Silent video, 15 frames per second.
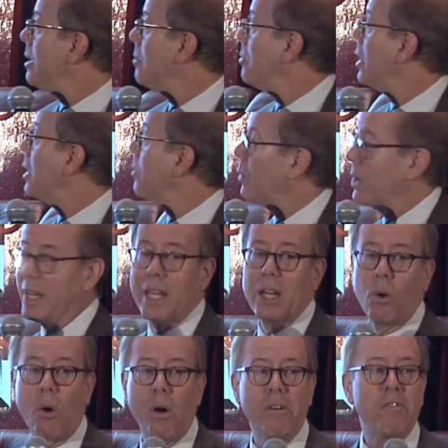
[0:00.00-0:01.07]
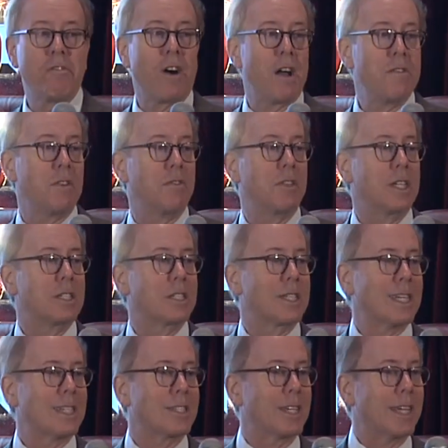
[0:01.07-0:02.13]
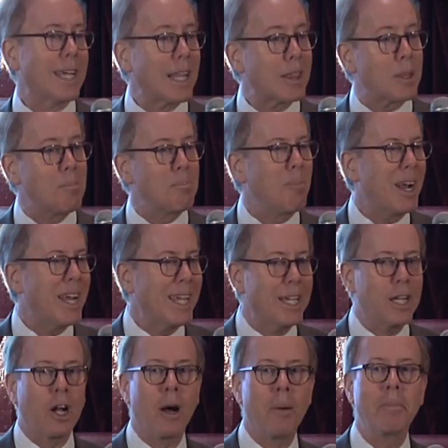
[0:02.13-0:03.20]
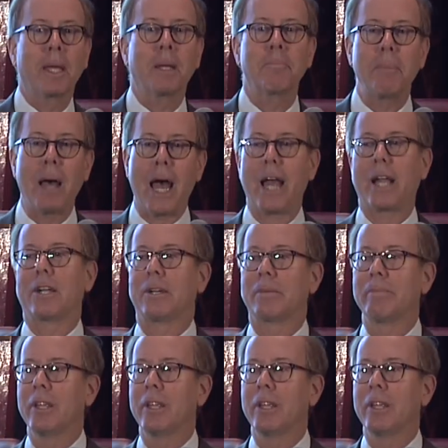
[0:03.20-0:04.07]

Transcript: But we need all five of these things to get the money coming back,